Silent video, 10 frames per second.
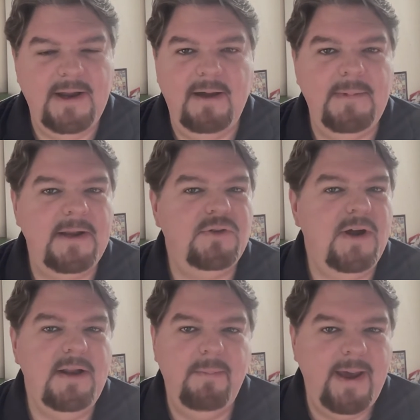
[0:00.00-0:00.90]
Now, I'm not
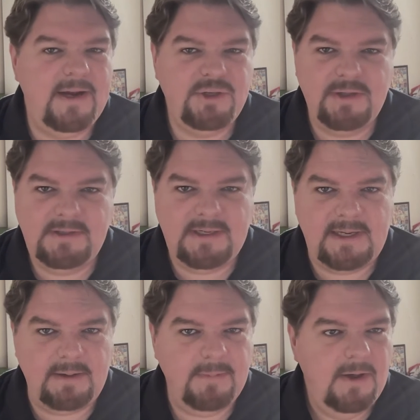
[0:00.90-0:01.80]
trying to bash the
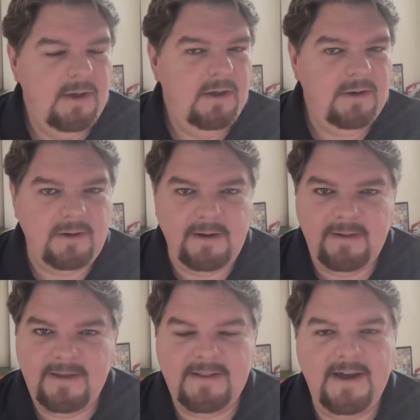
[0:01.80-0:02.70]
team or
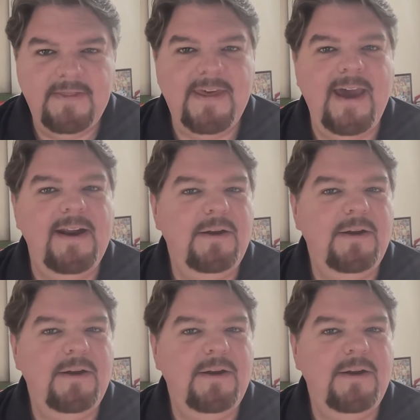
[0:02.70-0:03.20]
anything like that.